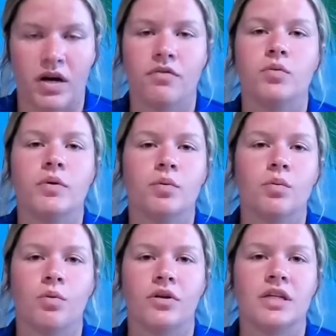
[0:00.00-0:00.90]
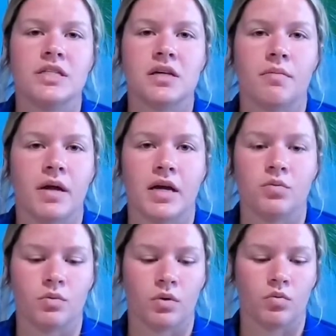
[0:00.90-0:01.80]
Whenever we reward this command,
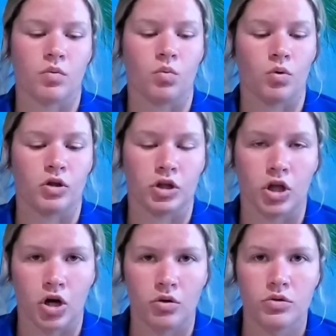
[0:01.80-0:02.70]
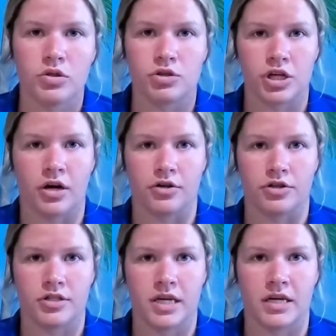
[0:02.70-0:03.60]
we want to reward low, so she
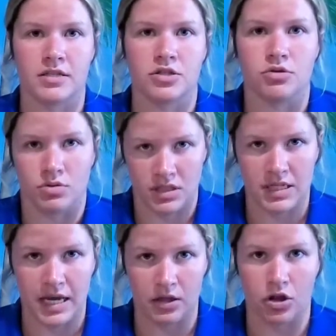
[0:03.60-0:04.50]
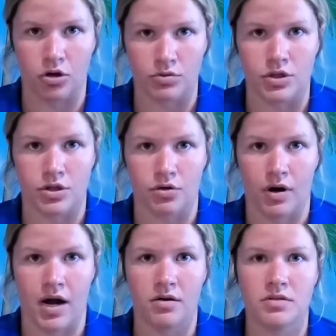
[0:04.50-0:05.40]
understands to stay low to the
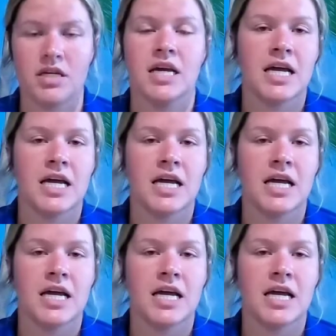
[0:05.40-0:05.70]
ground.